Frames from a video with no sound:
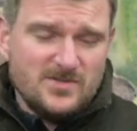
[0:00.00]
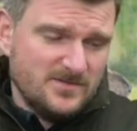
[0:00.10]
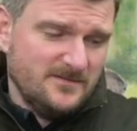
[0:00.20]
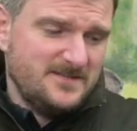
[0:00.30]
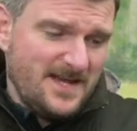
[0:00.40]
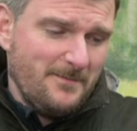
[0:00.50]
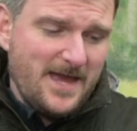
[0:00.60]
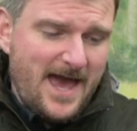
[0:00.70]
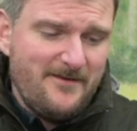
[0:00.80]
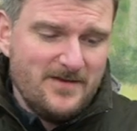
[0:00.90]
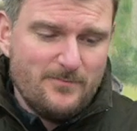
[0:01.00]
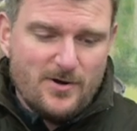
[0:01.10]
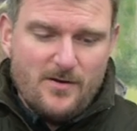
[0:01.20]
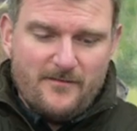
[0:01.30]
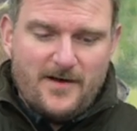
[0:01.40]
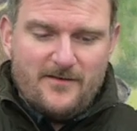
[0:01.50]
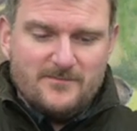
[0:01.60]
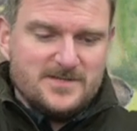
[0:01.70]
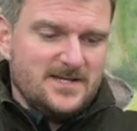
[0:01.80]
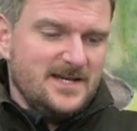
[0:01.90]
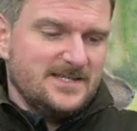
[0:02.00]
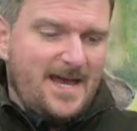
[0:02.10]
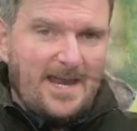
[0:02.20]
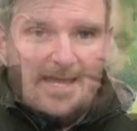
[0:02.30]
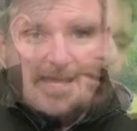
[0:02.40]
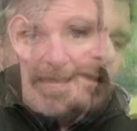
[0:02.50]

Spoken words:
sort of semi-heavy profile from CZ.